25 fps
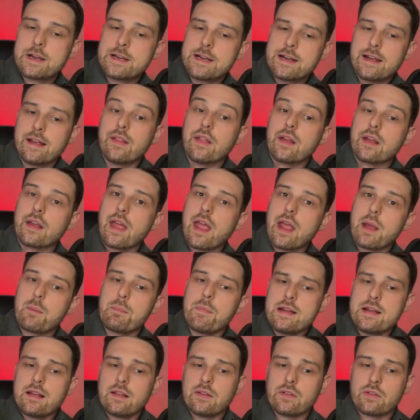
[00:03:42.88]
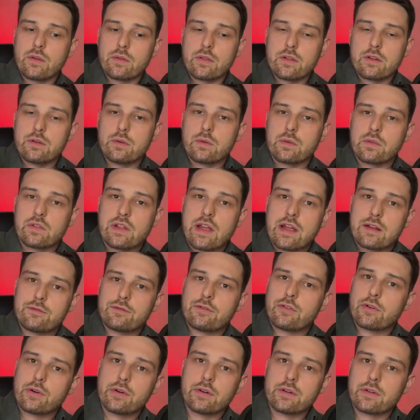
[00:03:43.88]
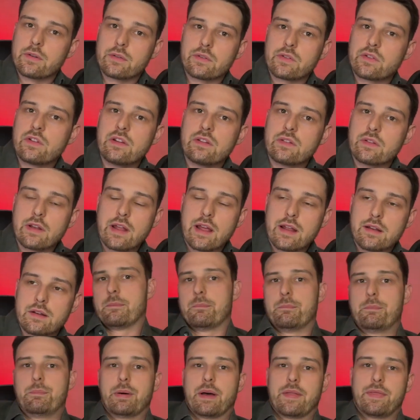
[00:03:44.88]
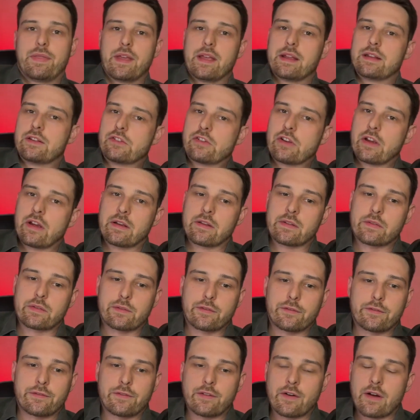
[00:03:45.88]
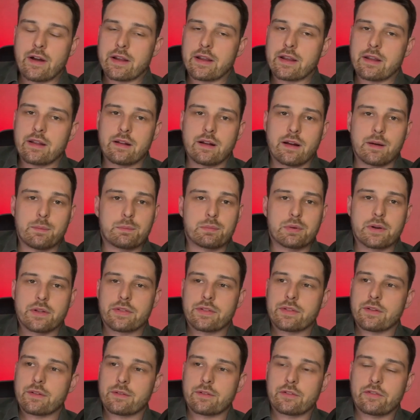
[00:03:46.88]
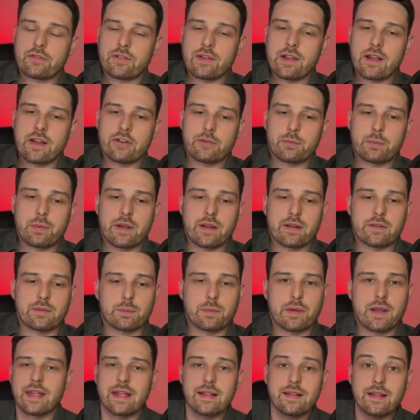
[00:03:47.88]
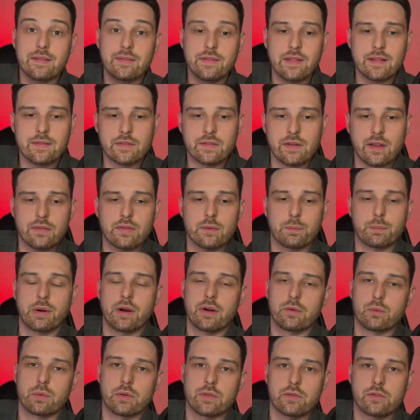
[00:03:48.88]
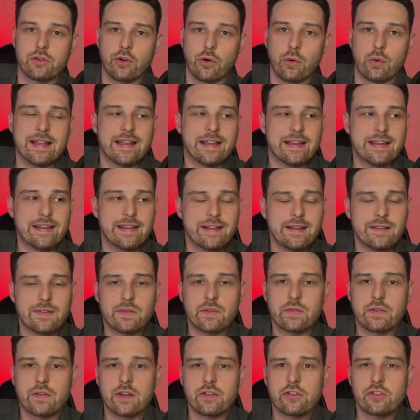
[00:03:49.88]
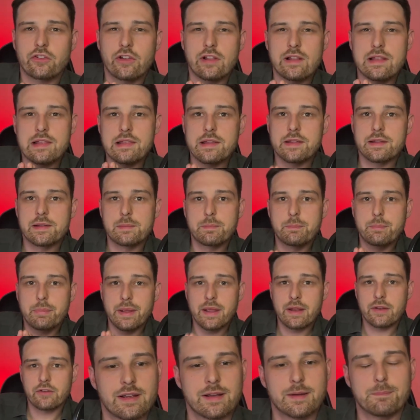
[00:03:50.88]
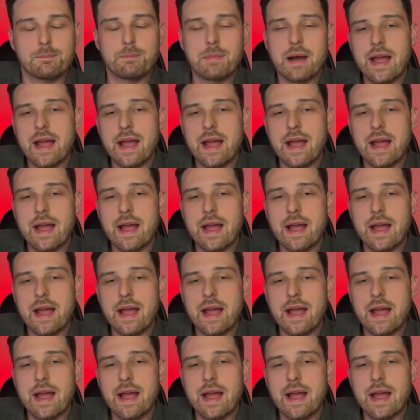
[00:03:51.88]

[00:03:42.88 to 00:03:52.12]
in the game, so they use that for a season ender. But they just fuck it up with the flashbacks, man. And that's the other part with Joel. He's such a little bitch. My